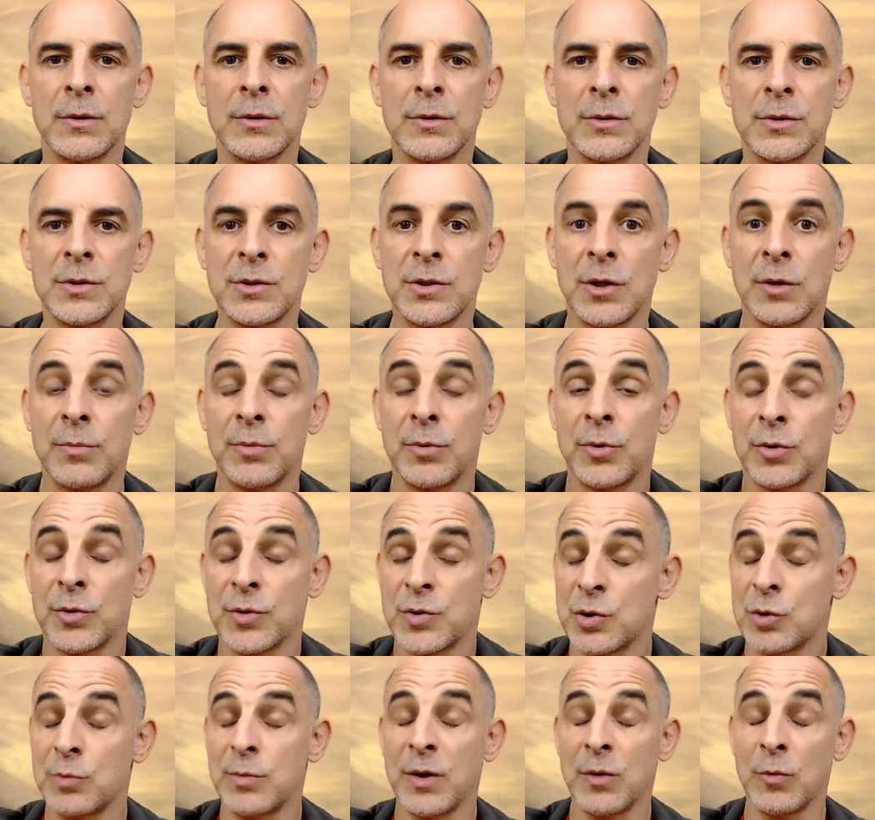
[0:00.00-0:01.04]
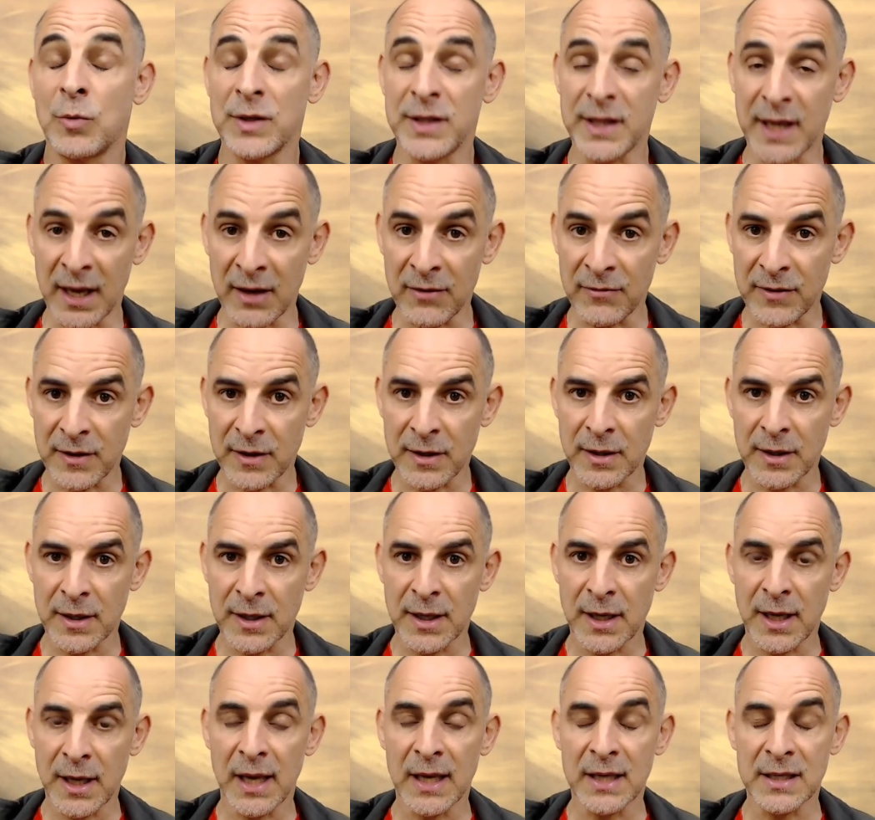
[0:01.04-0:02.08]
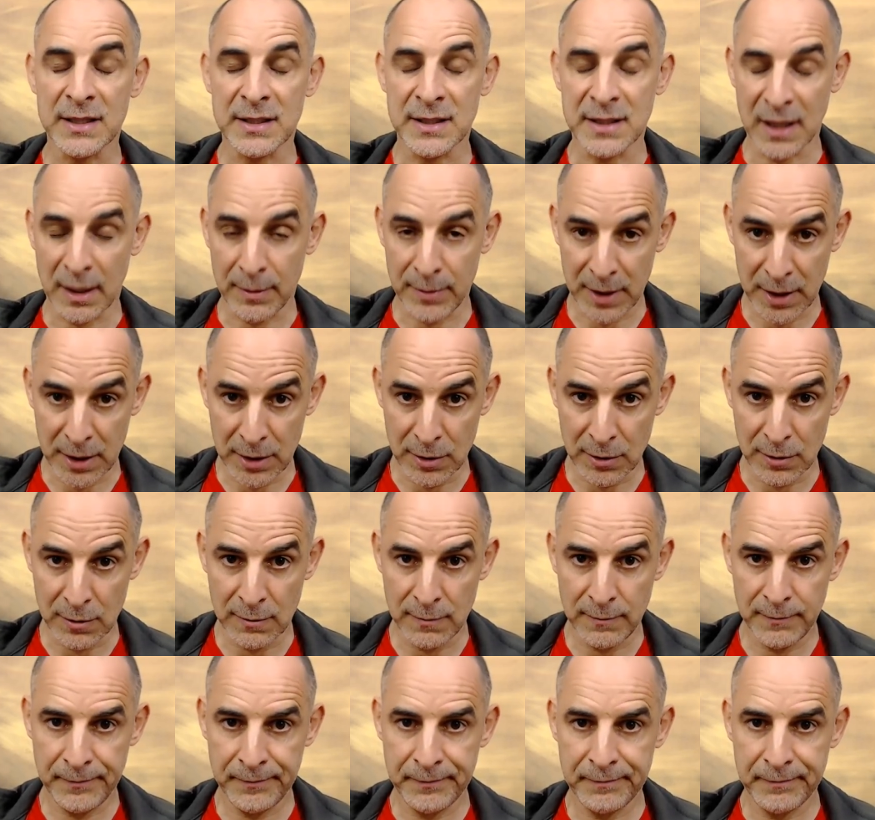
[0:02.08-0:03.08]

Stop consuming whatever is numbing you.